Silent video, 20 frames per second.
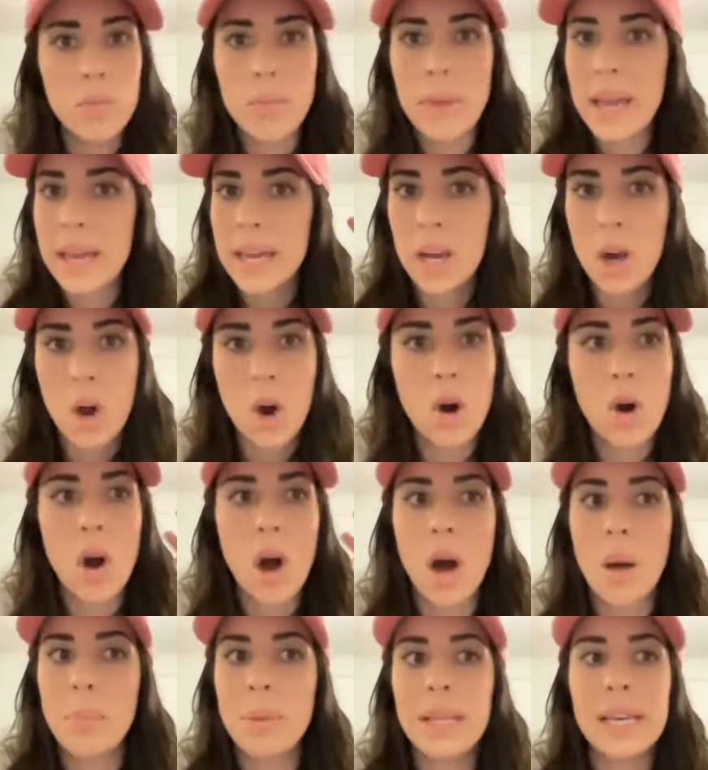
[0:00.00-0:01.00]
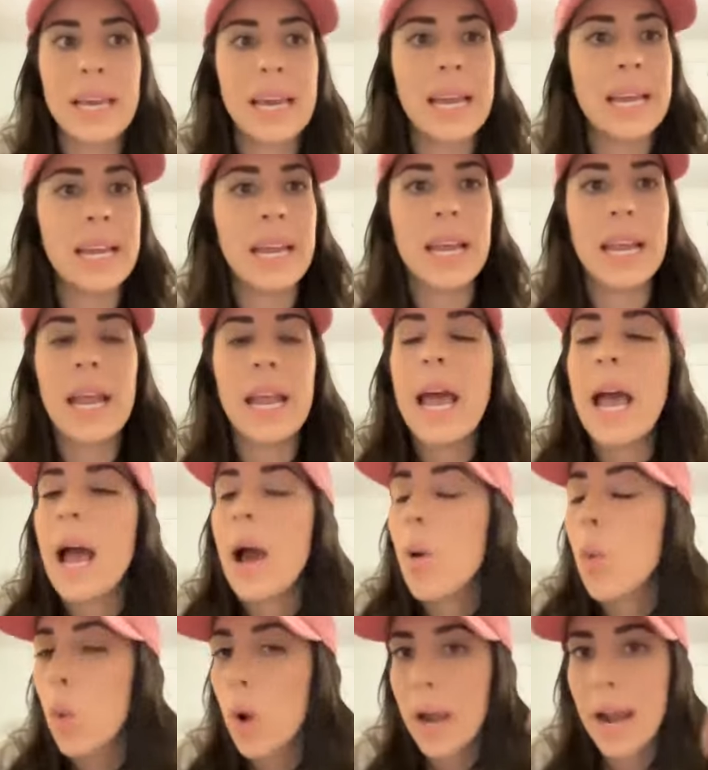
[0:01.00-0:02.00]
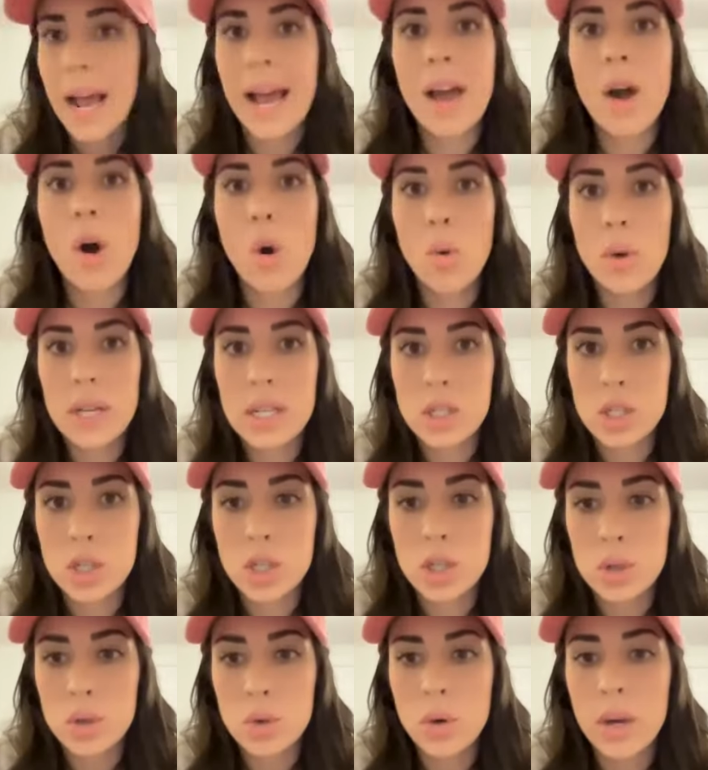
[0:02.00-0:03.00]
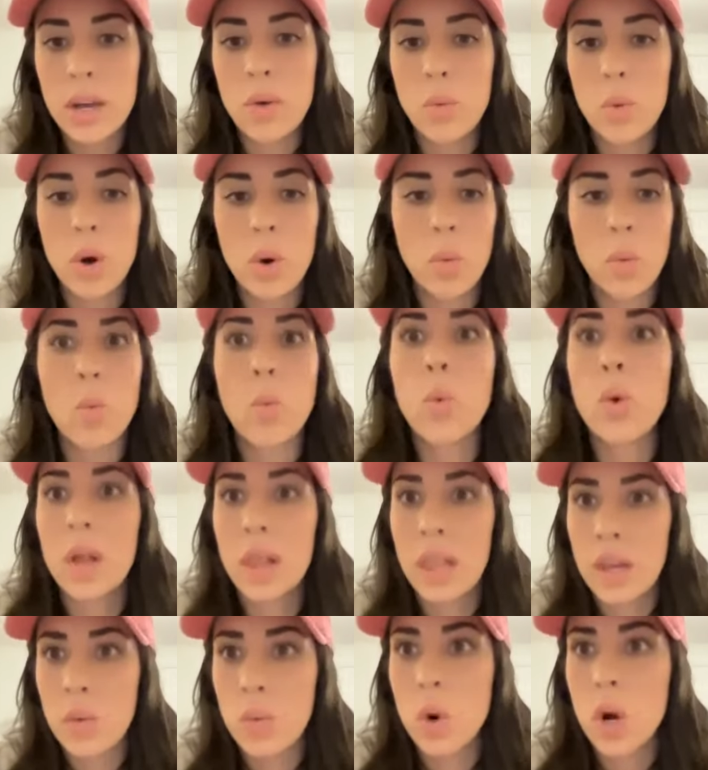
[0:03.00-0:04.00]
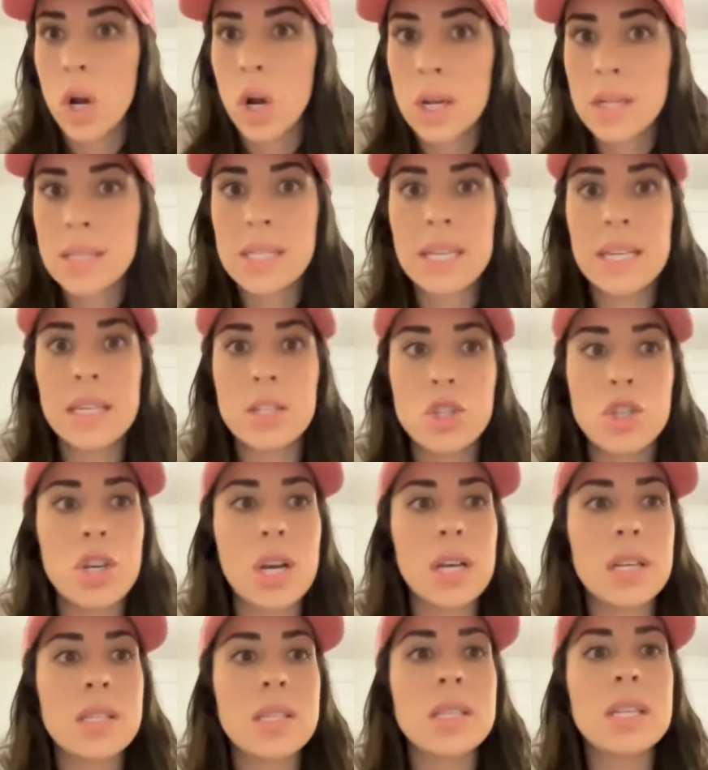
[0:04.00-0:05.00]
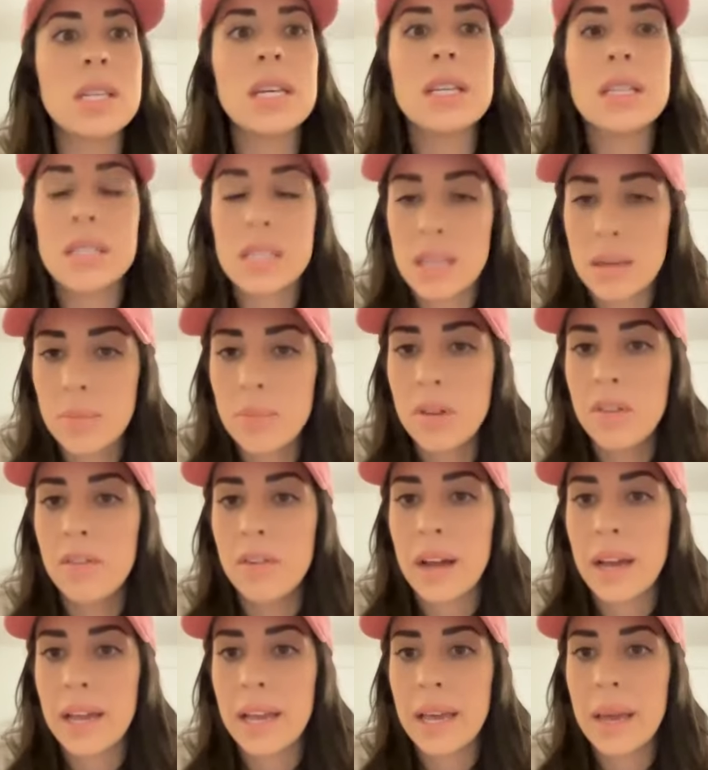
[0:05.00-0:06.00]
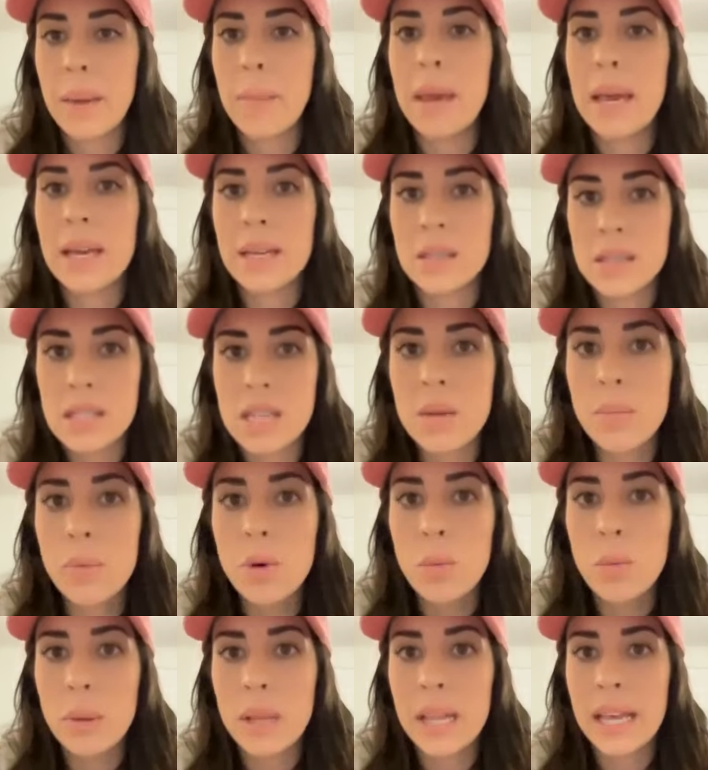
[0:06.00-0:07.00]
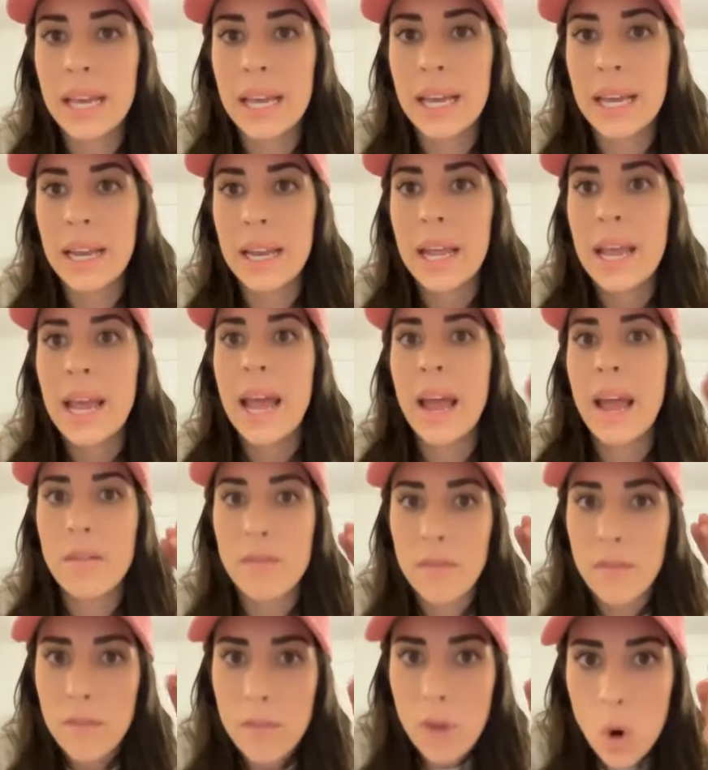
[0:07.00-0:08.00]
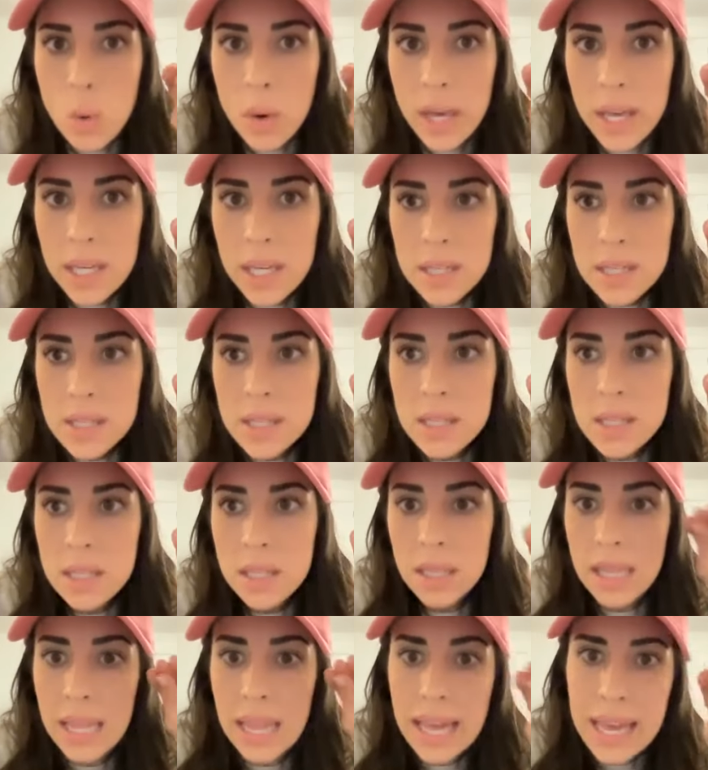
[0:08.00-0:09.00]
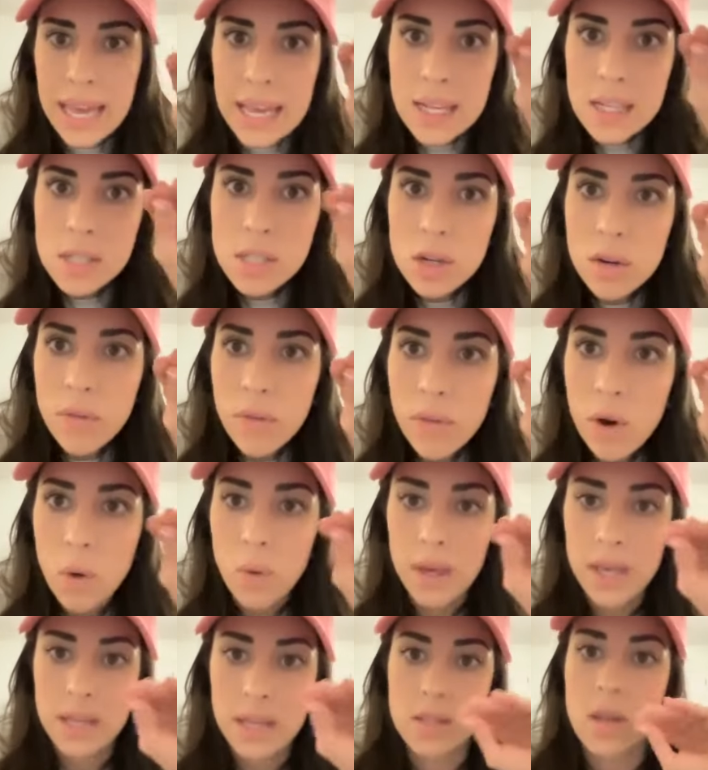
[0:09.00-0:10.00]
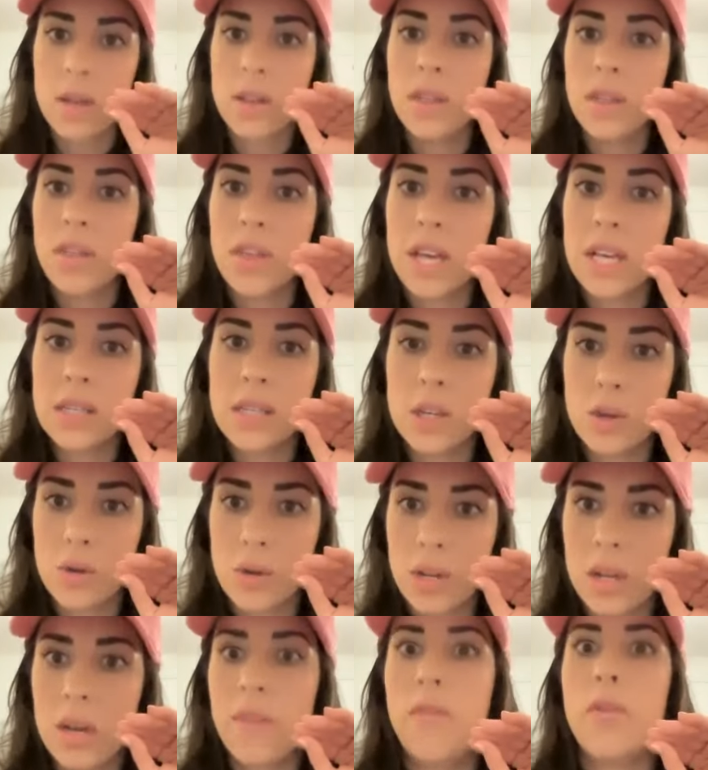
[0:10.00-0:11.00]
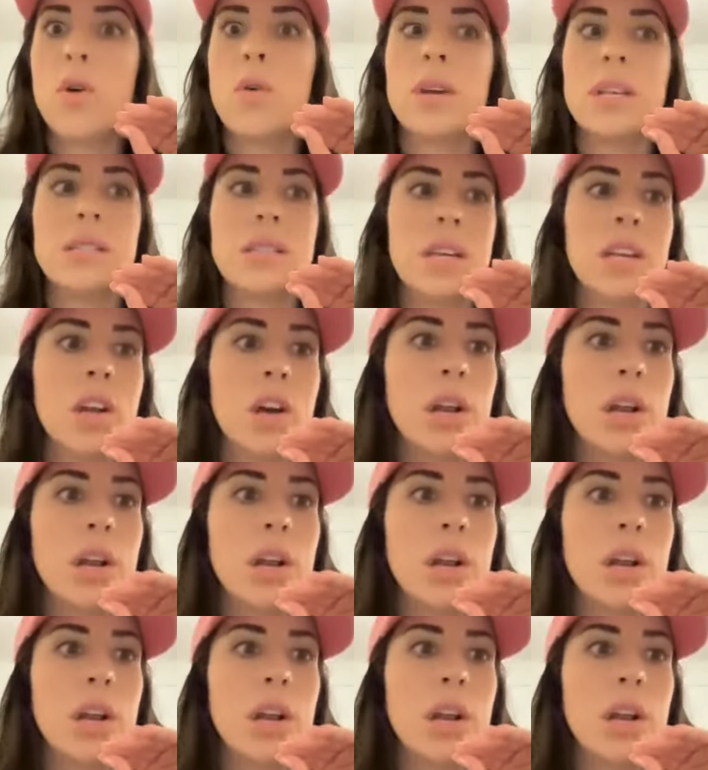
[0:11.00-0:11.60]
make it all complicated. What I always do and what really works is just simplifying it. Make a simple plan and focus, laser focus on the things that you need to focus in